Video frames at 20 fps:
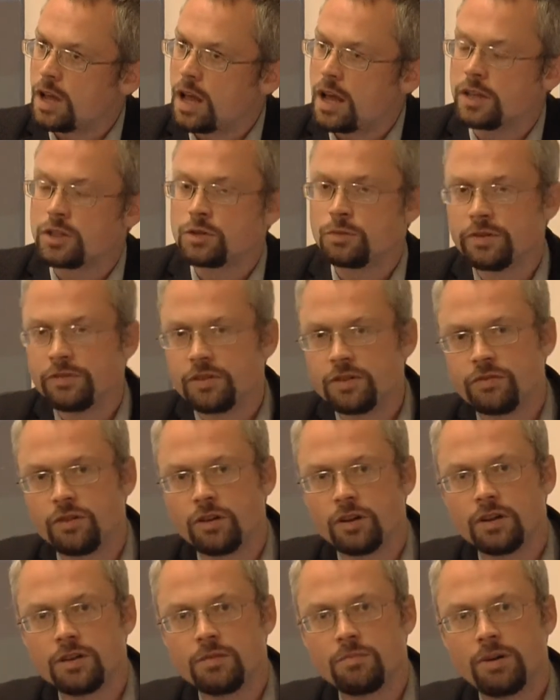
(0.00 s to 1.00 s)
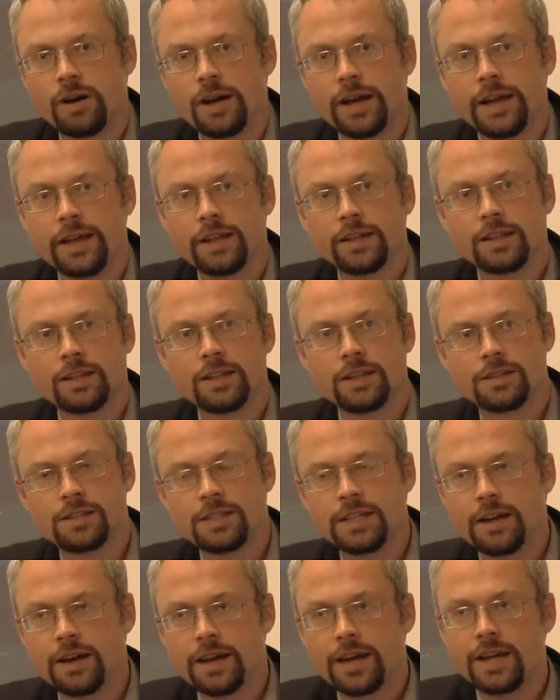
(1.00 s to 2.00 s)
swiftly followed by the
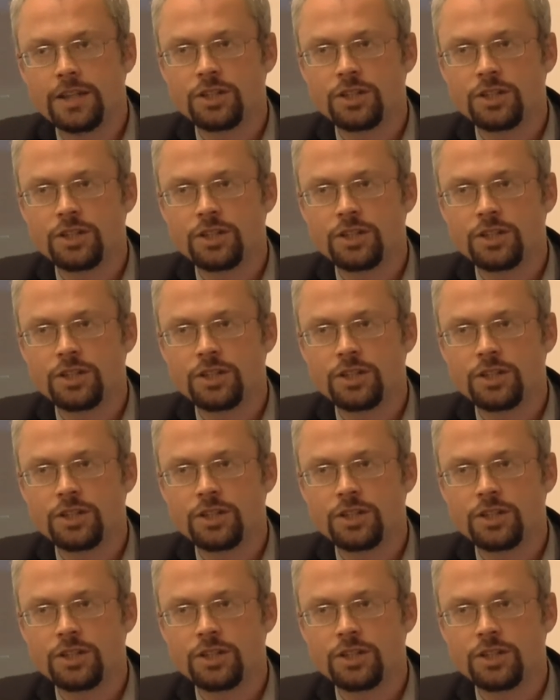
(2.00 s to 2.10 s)
CIA